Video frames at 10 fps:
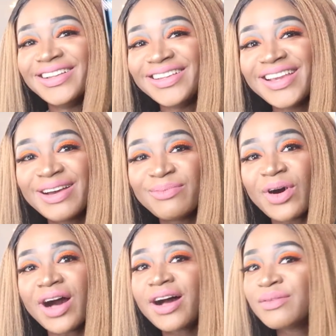Yeah,
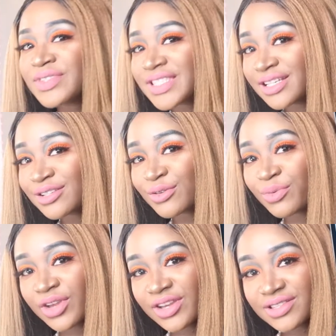but I'm still super
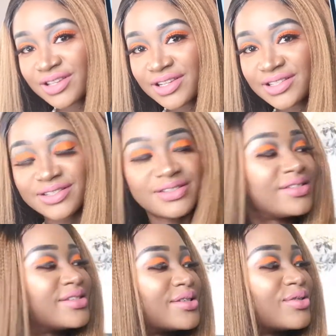excited.
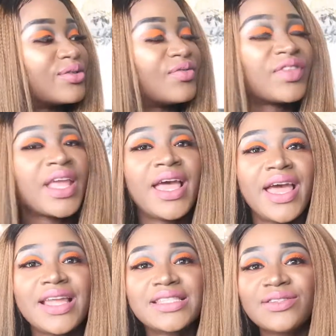So
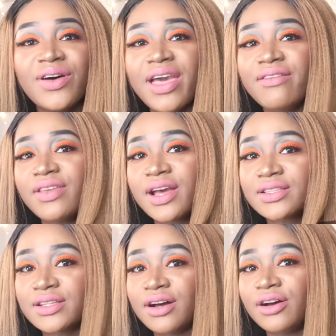it's not heavy
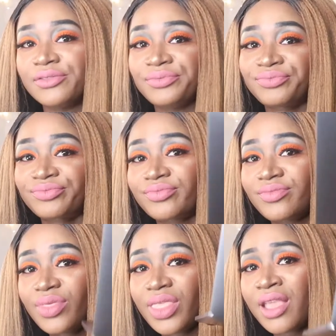at all.
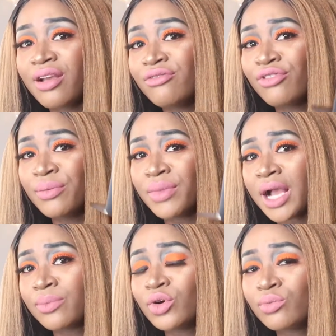For a
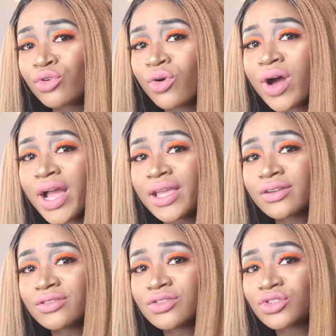MacBook Pro, I
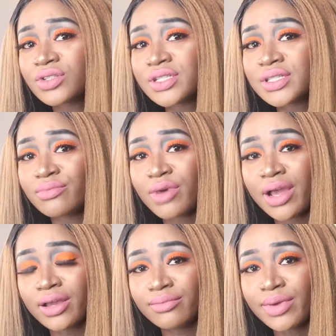can throw this in my
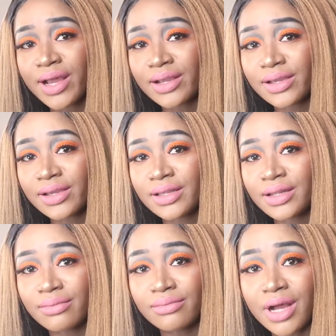handbag and
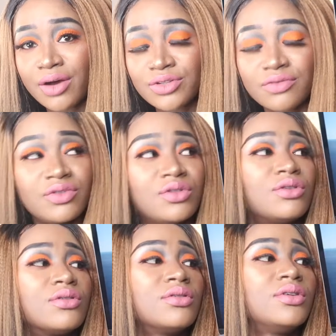I'm out of the
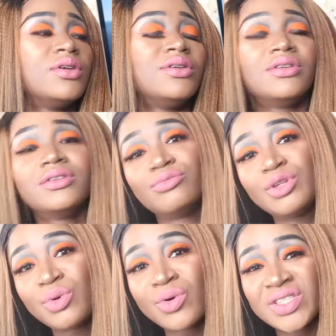door.
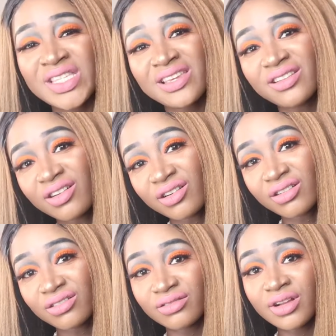People were saying,
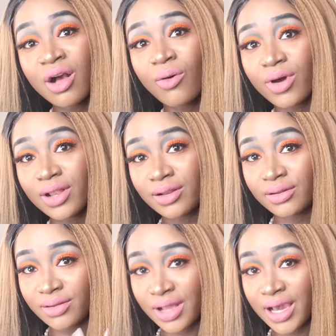oh, well,
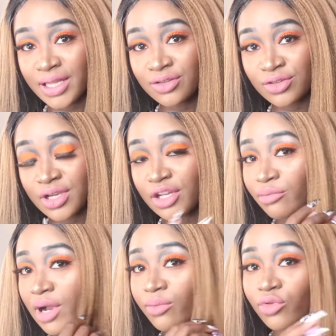I need to get a
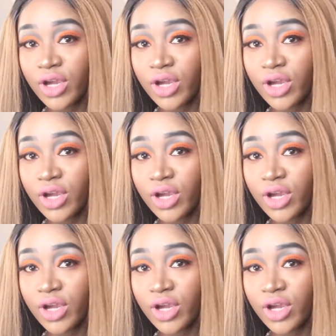MacBook